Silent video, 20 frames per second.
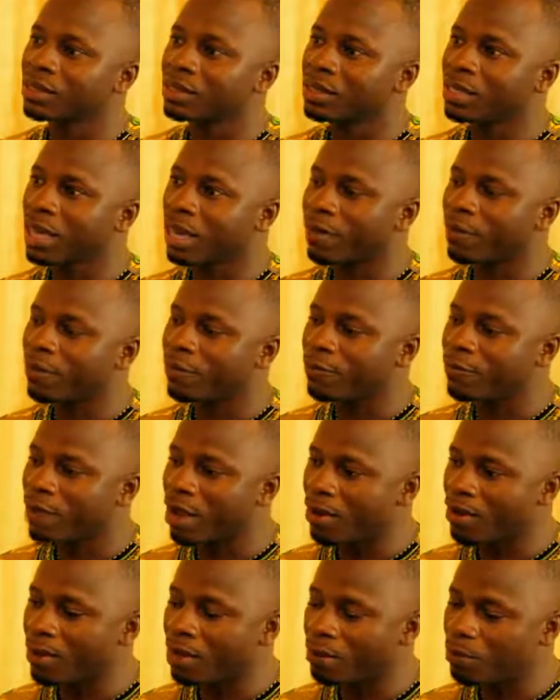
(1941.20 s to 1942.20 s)
the
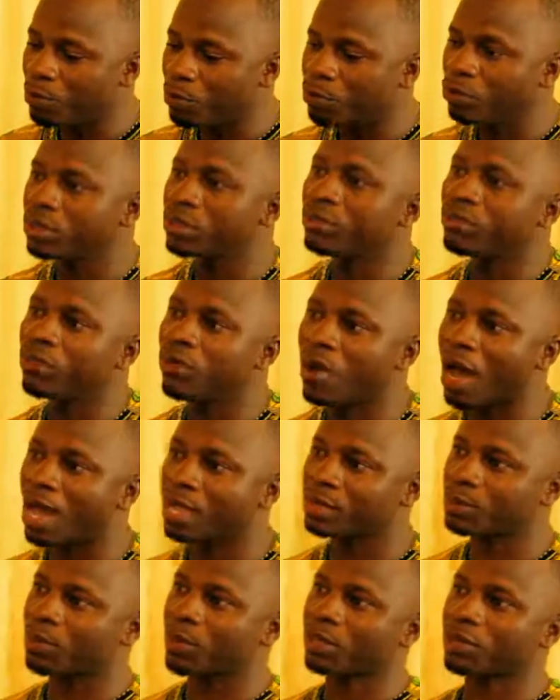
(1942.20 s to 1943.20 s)
very beautiful
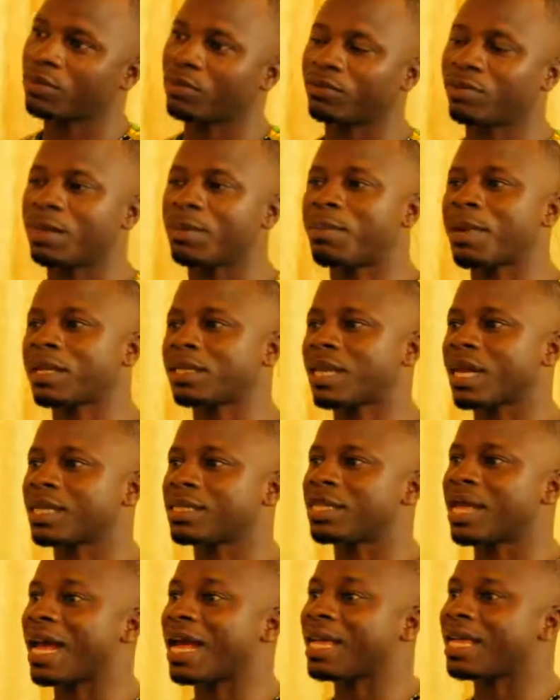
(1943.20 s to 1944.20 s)
aspect of the matter
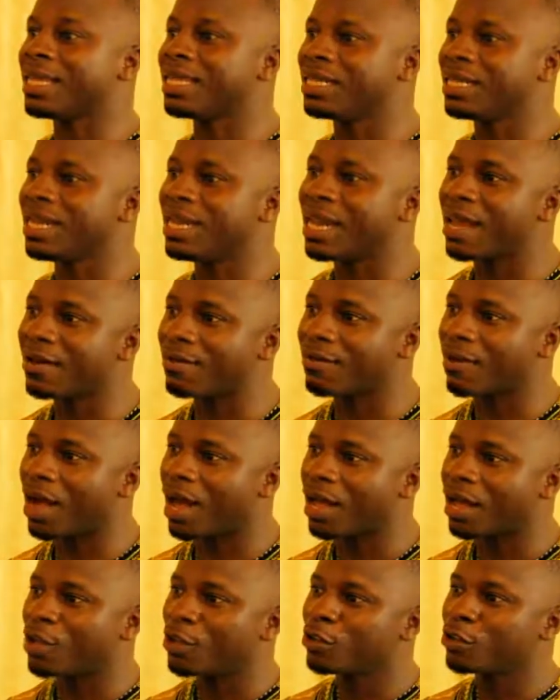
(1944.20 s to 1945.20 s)
is that it
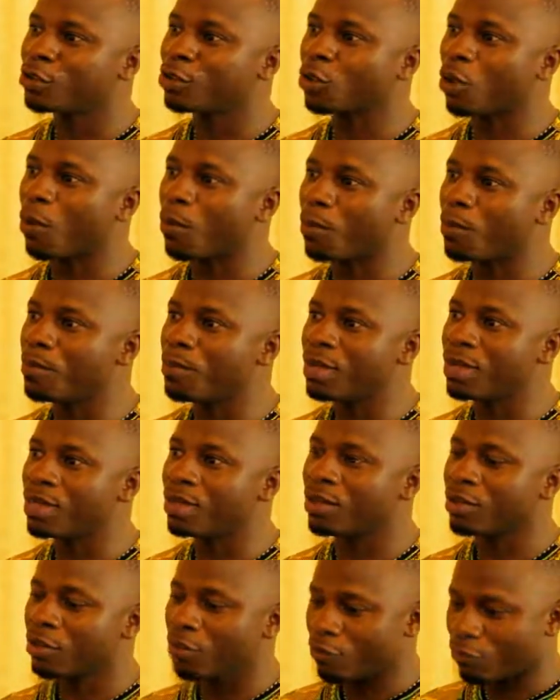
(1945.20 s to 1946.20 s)
never stopped
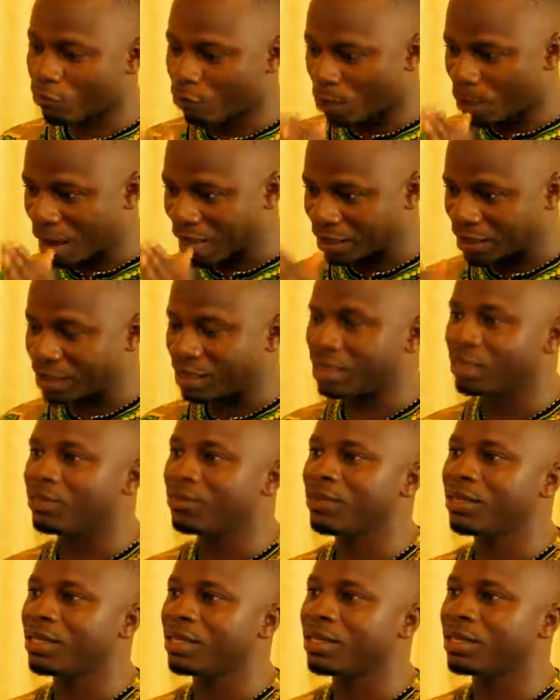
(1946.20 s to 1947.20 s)
me from
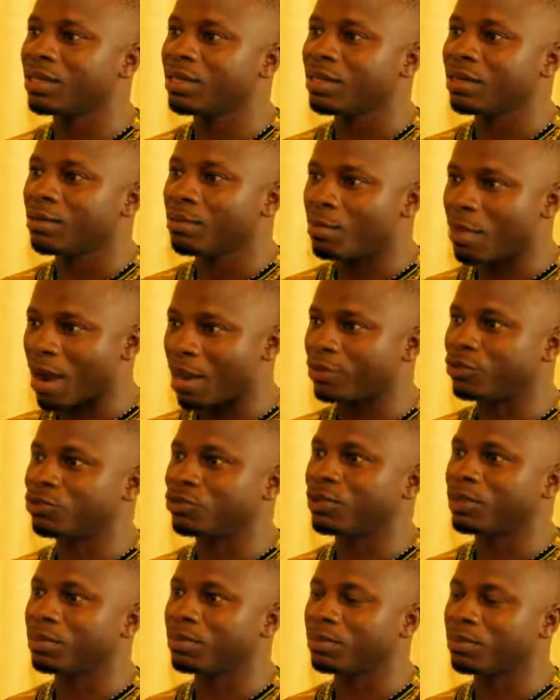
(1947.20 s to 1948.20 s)
achieving my
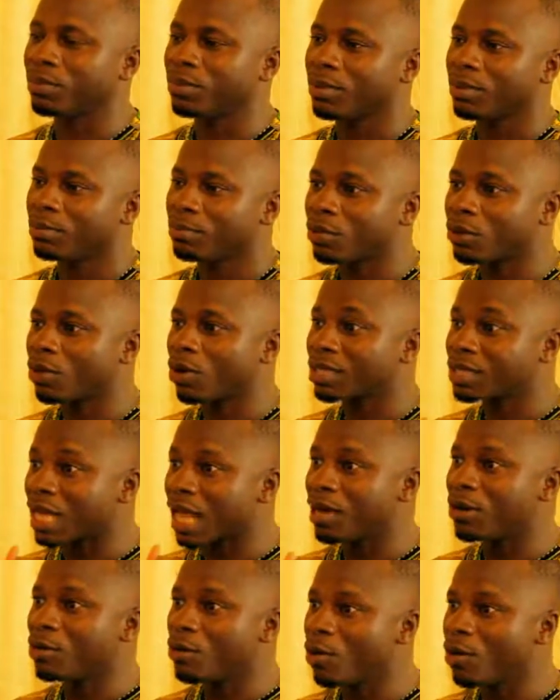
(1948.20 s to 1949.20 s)
dream, because
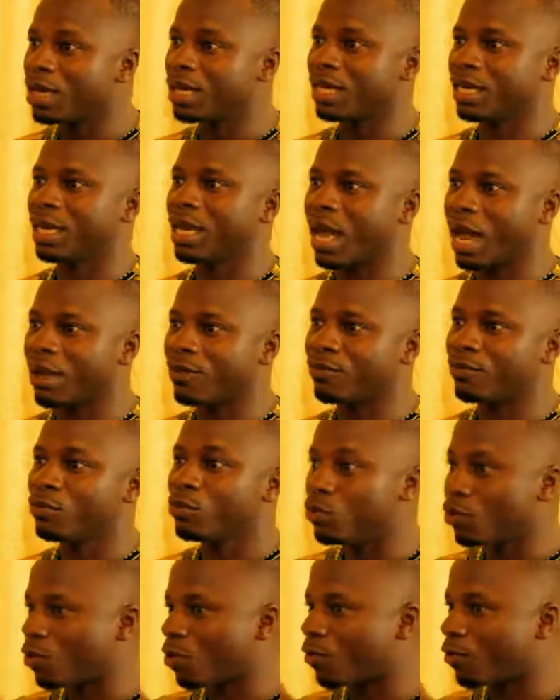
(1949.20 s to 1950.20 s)
I know in life
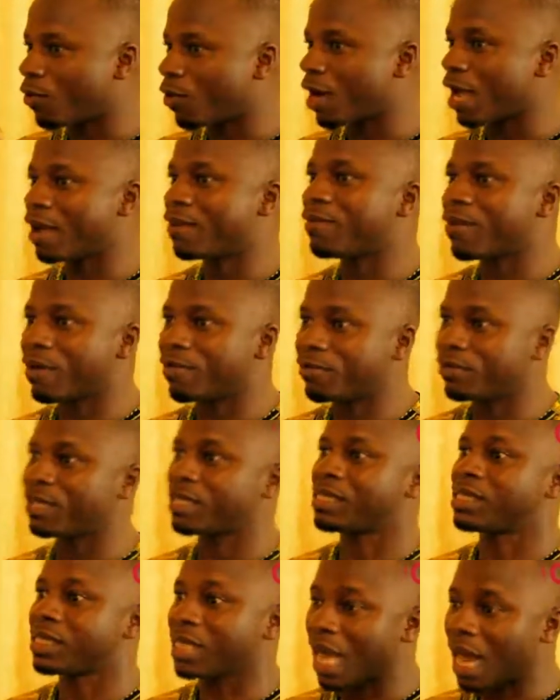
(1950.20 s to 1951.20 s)
you forever
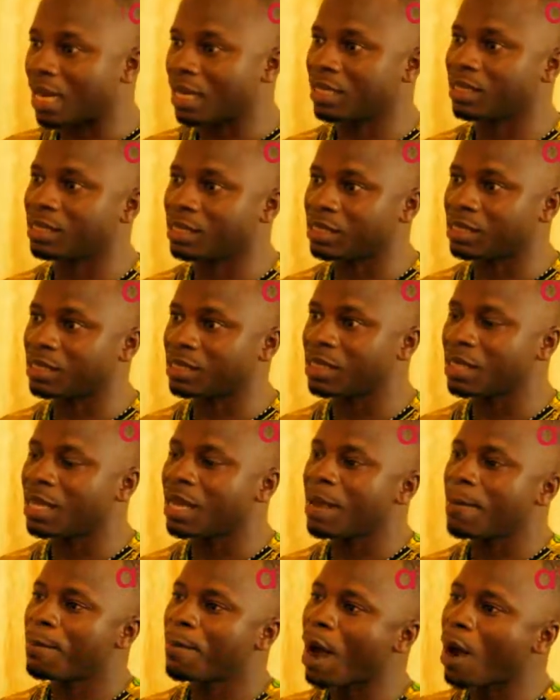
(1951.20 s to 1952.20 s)
face challenges,
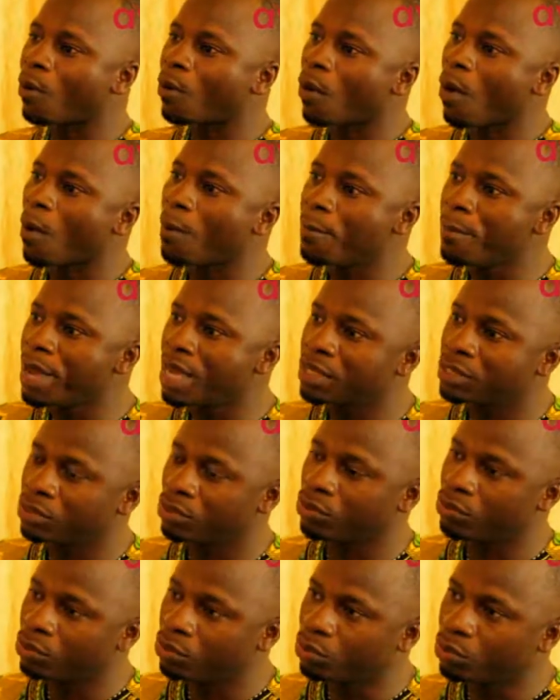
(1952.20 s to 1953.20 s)
but what
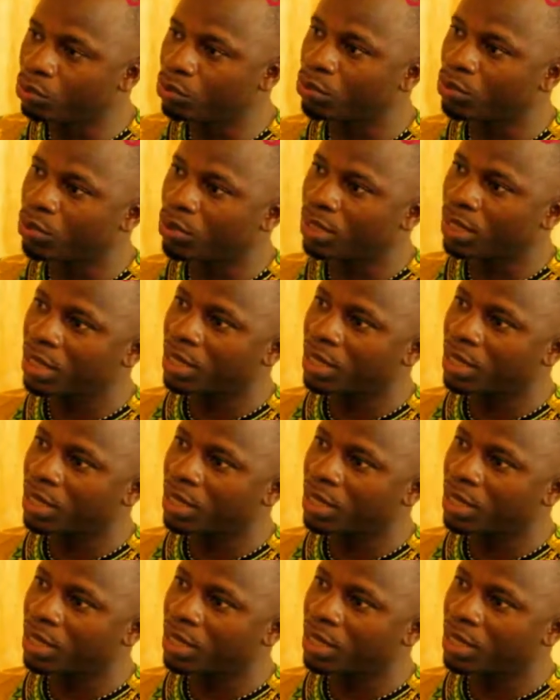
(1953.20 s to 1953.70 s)
makes you